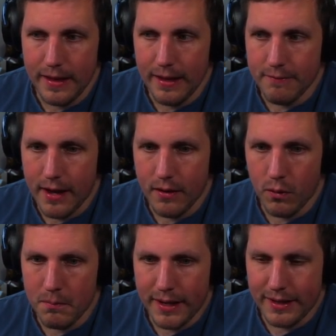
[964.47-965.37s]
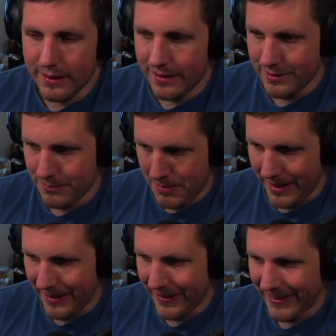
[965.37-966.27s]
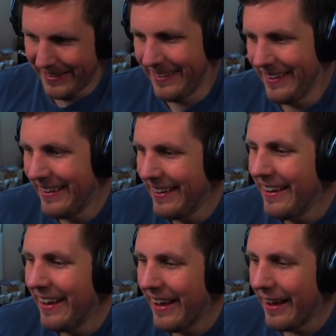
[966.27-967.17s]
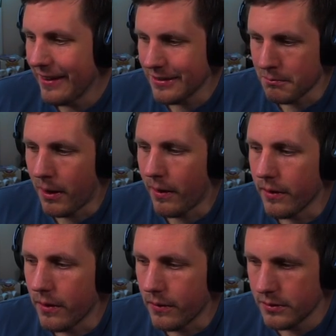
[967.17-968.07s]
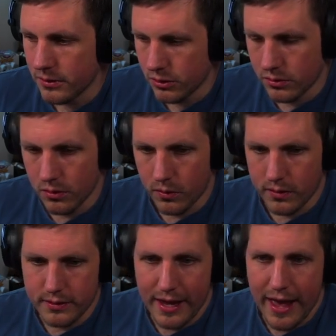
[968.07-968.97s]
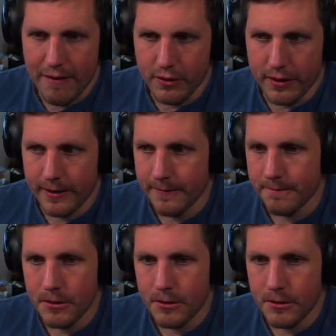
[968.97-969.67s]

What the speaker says: if I were making this build, as Apollo snores heavily.